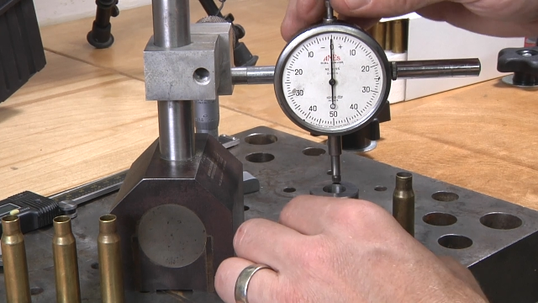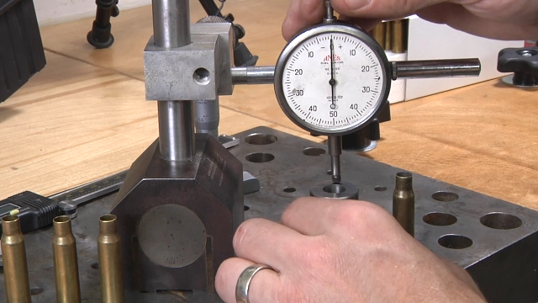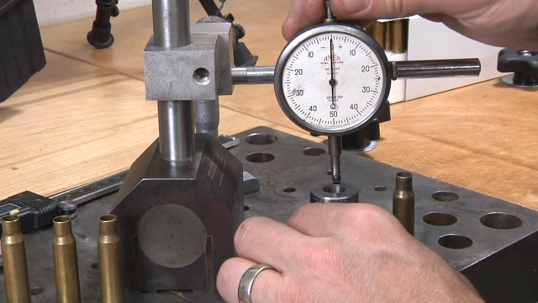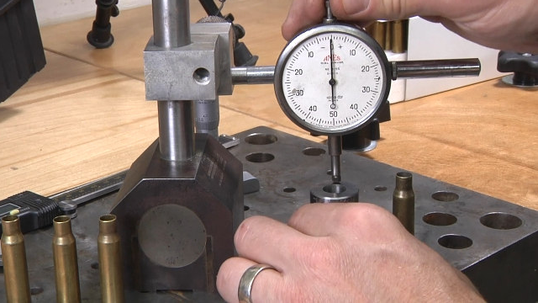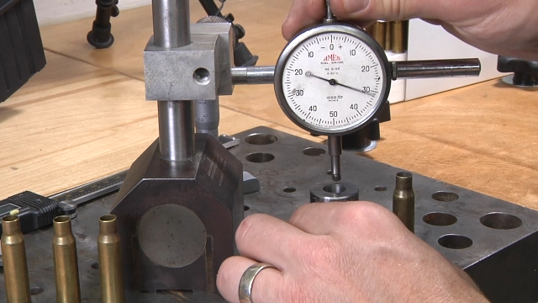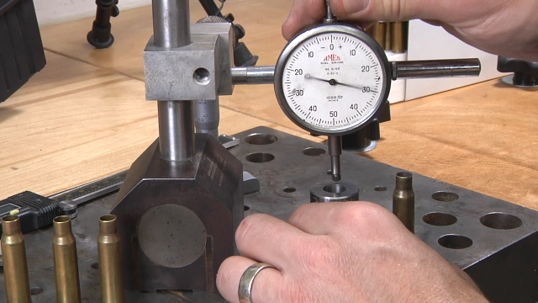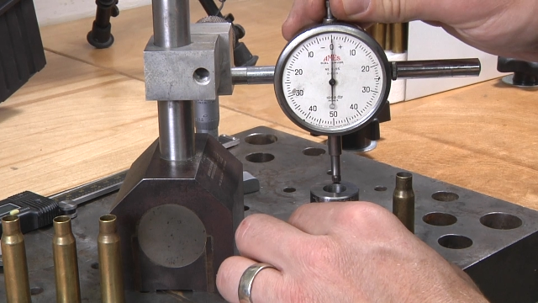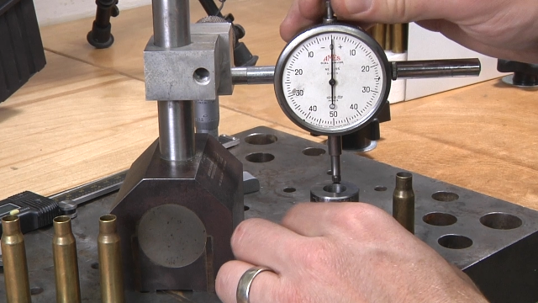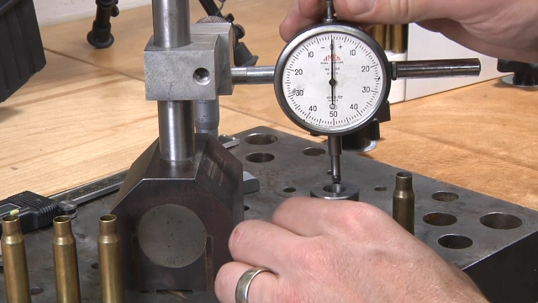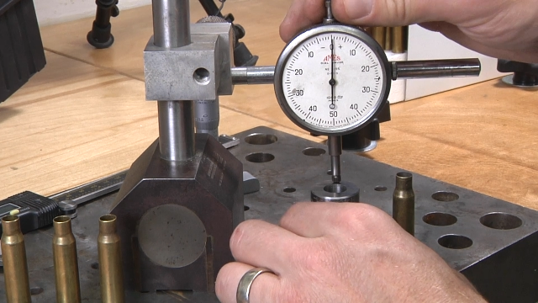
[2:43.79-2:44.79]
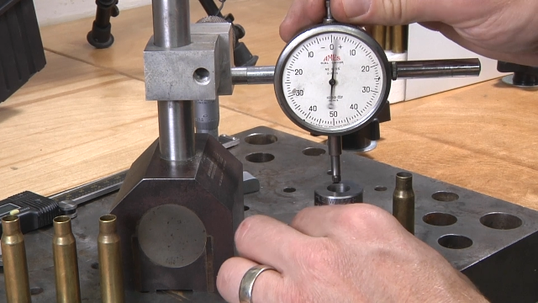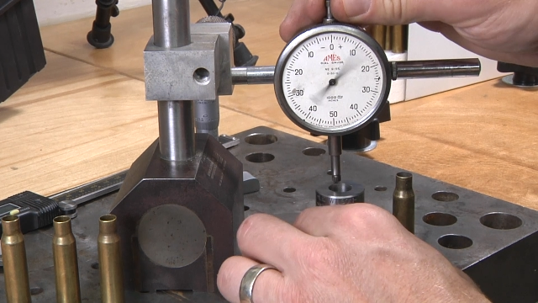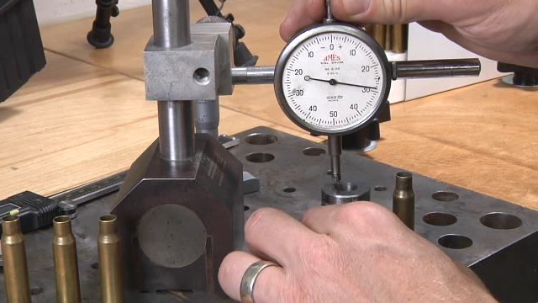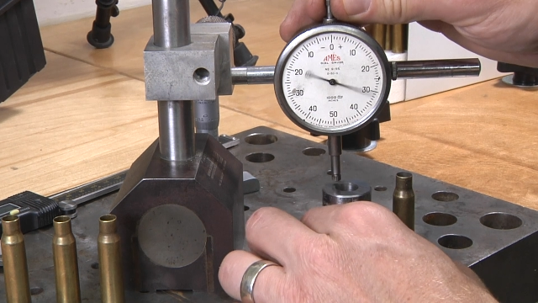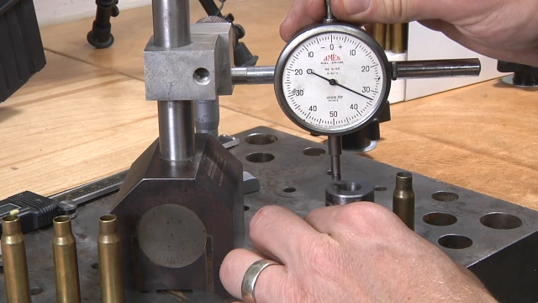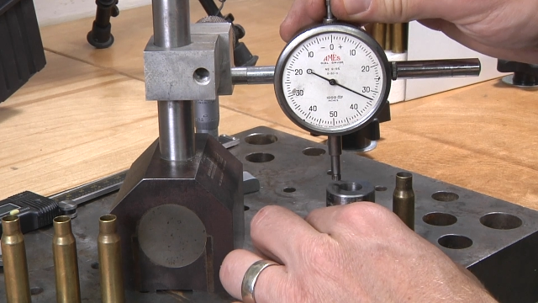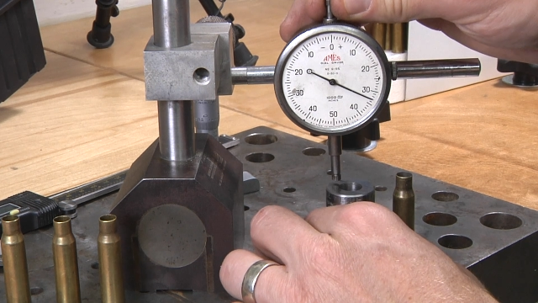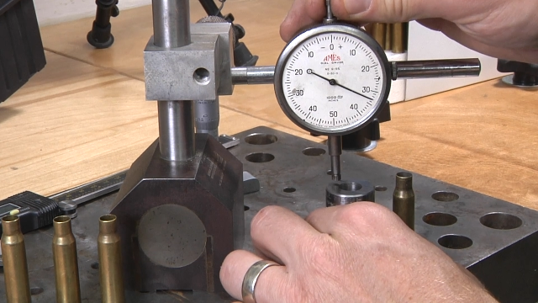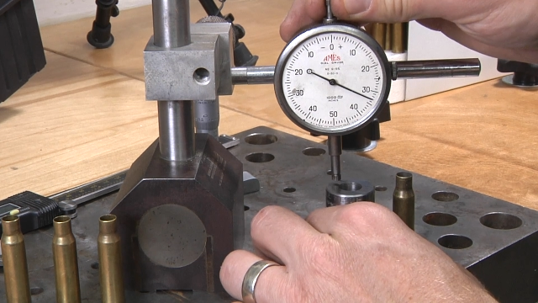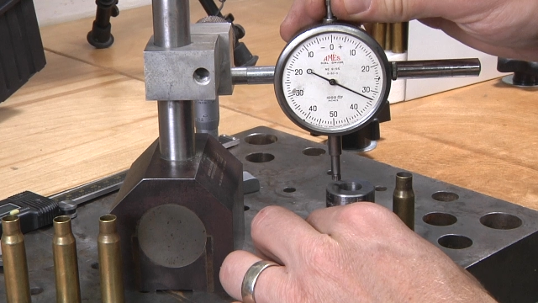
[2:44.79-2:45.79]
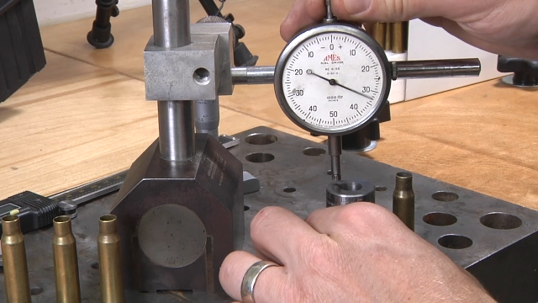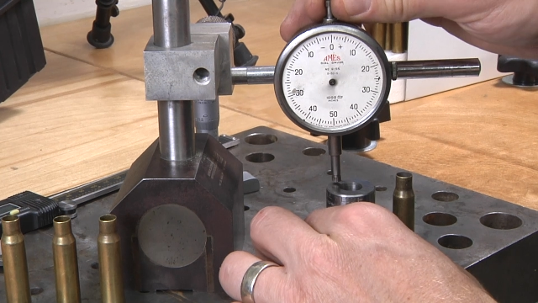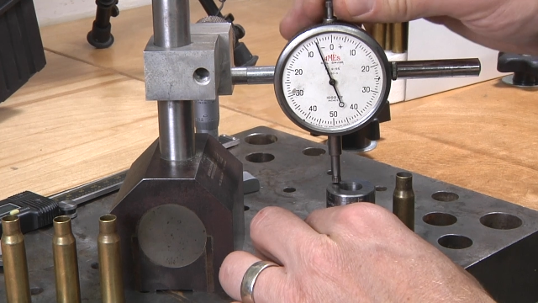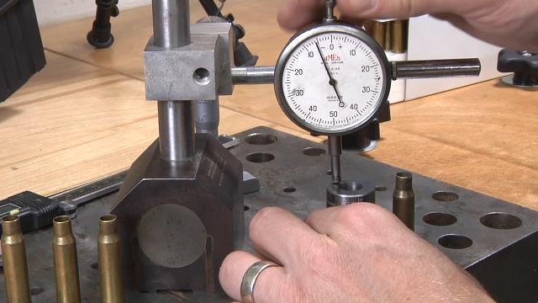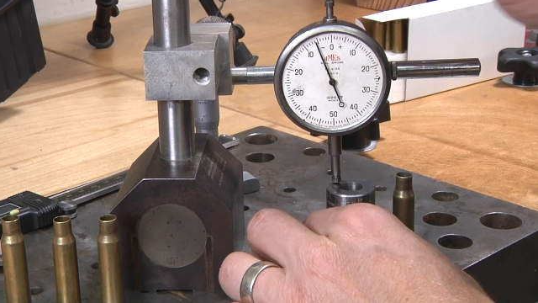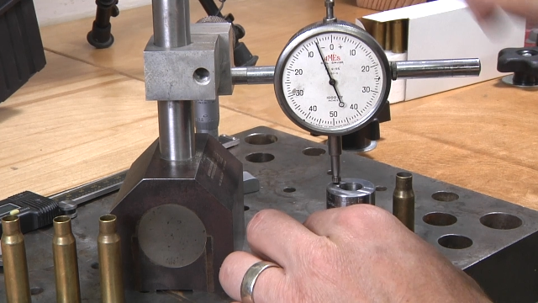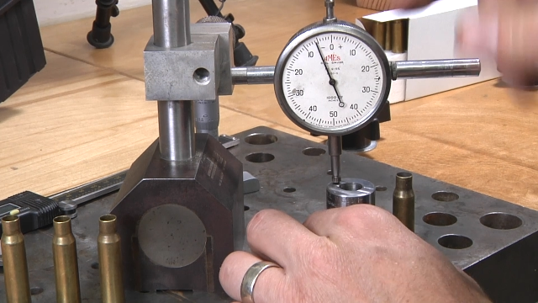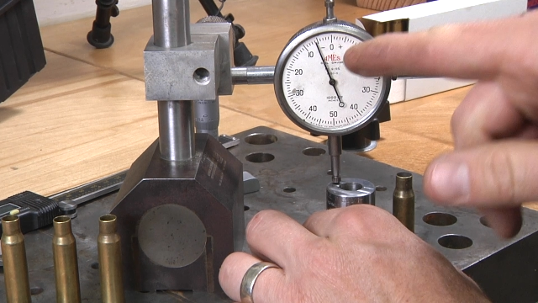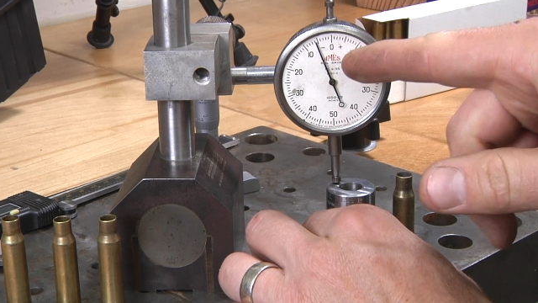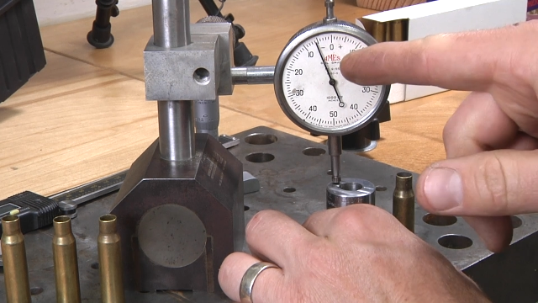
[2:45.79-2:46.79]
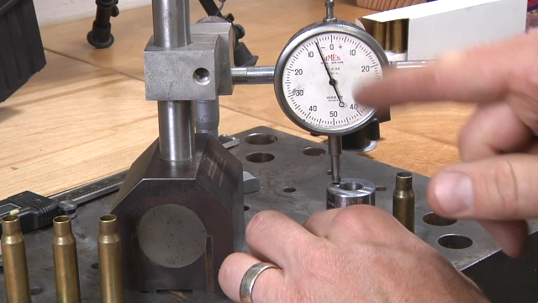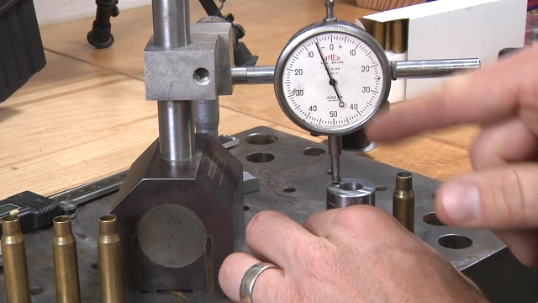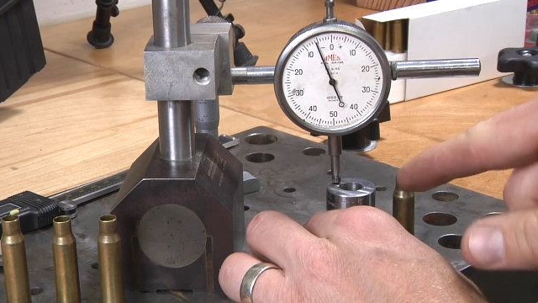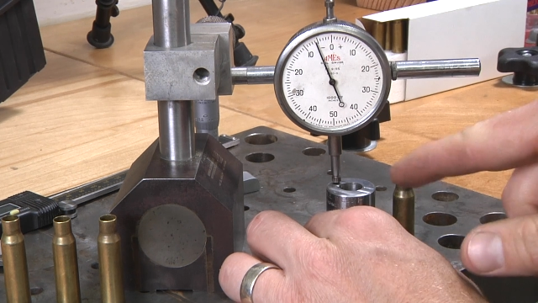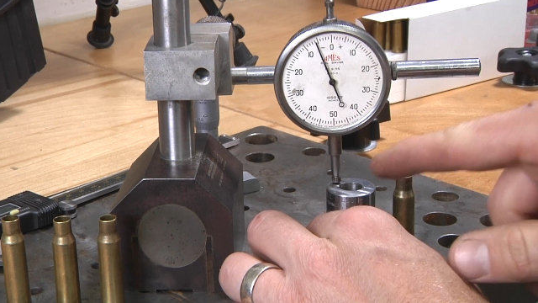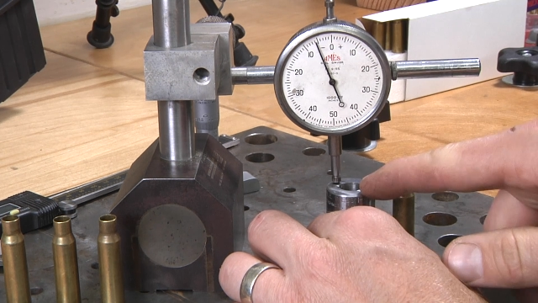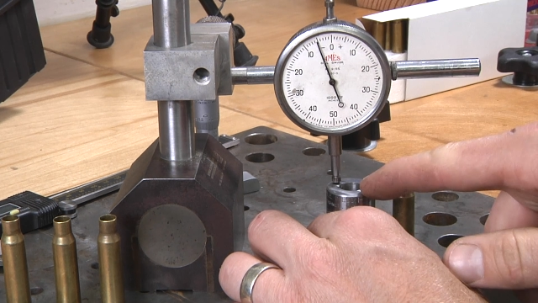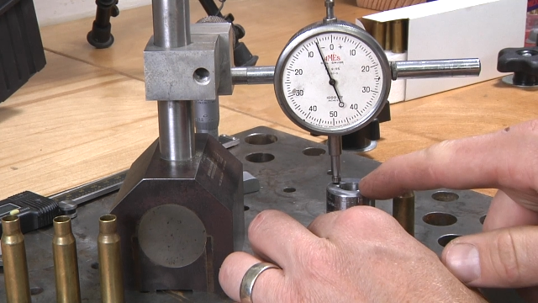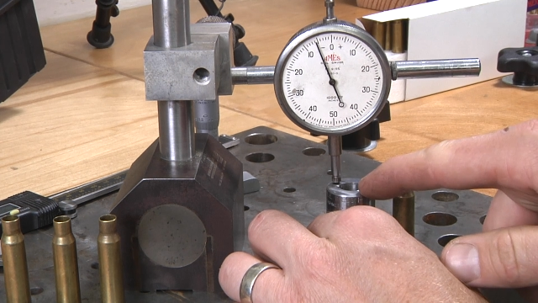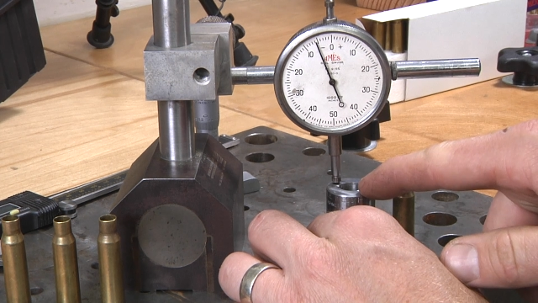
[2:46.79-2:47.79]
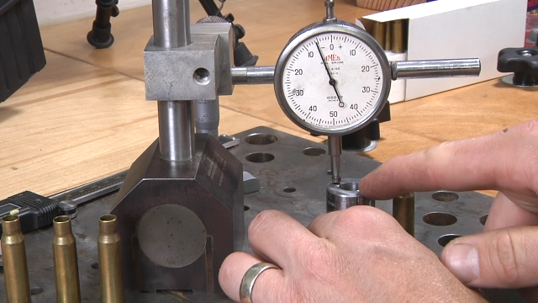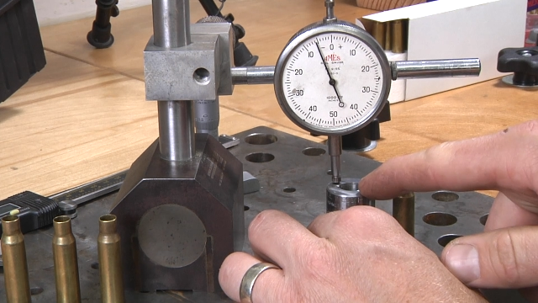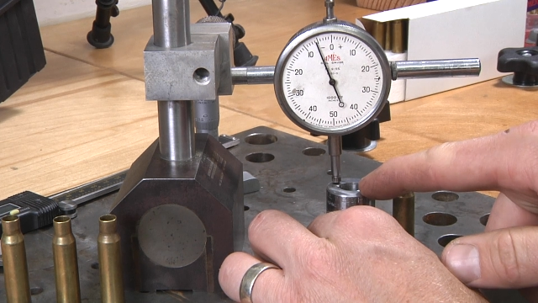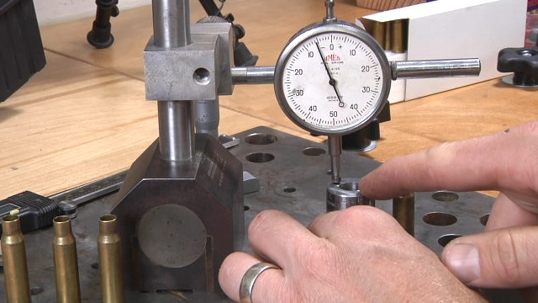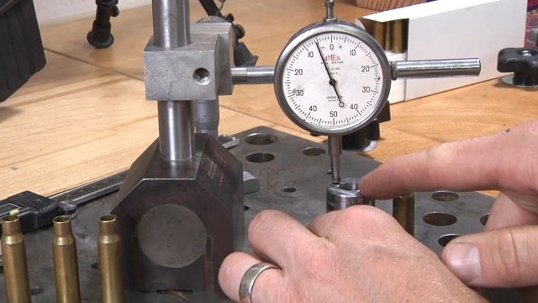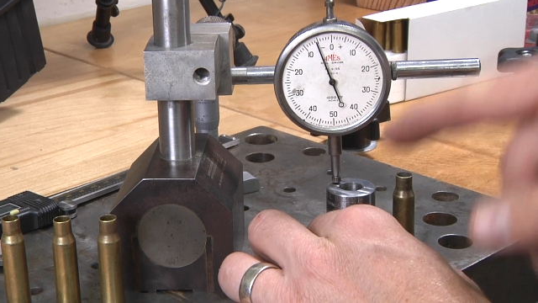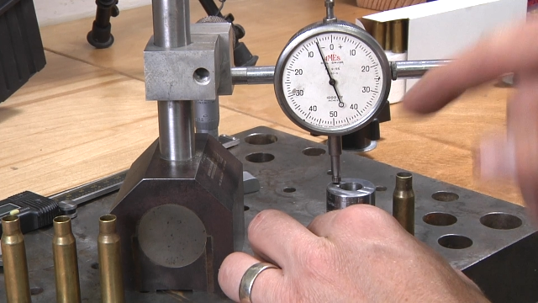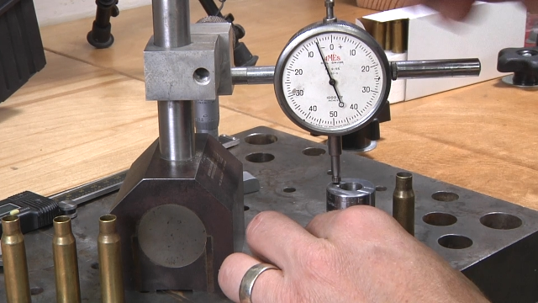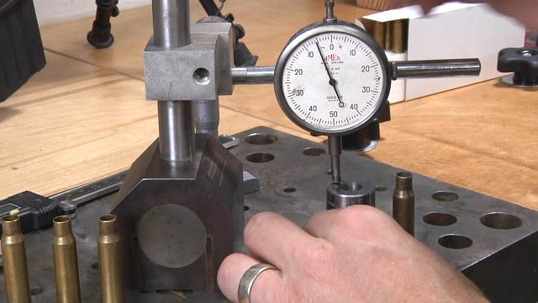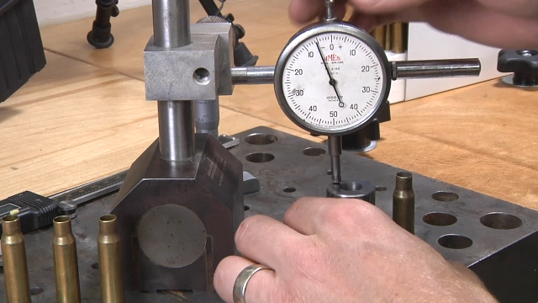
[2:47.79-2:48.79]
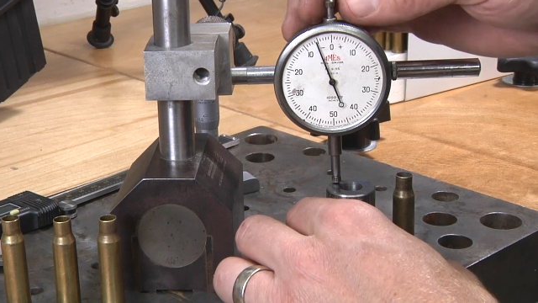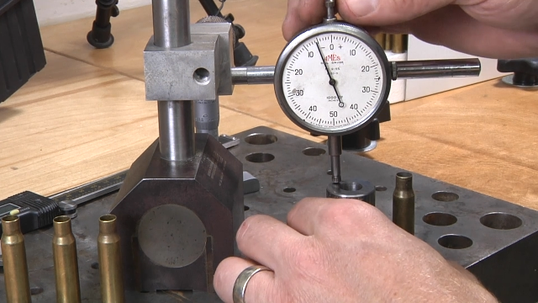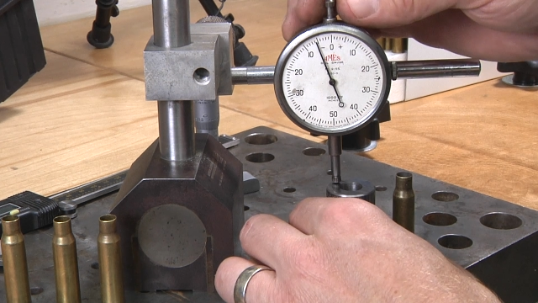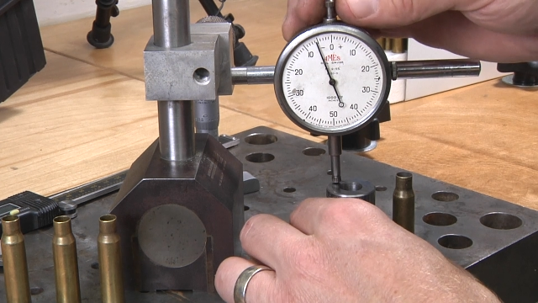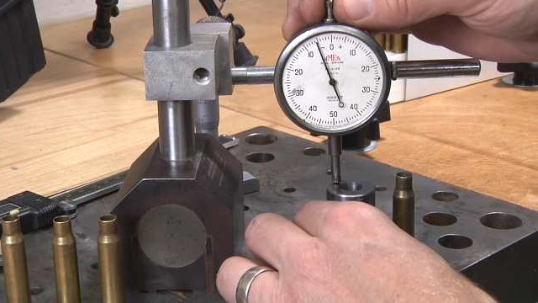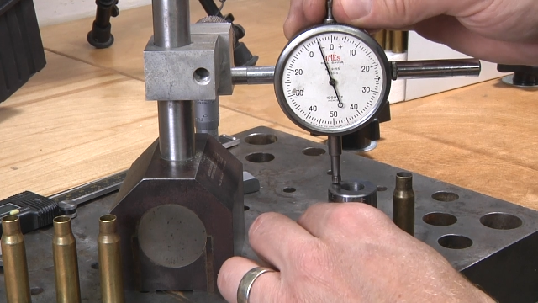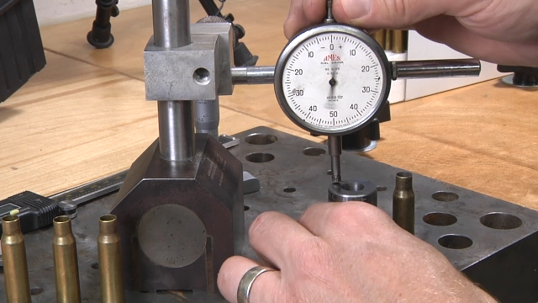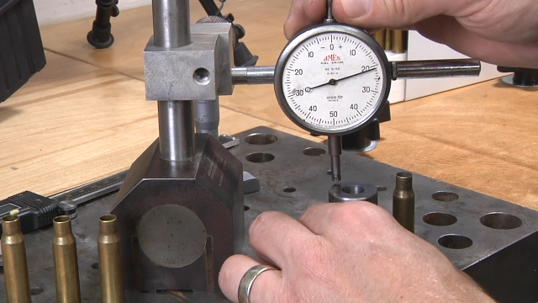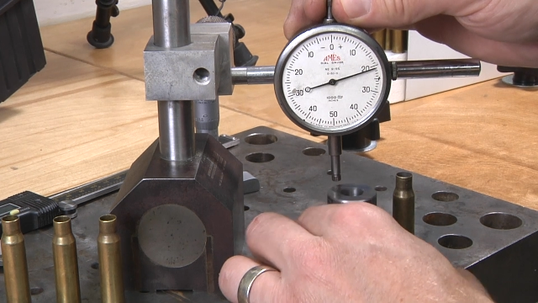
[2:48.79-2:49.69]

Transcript: No face is visible, so there are no lips to read.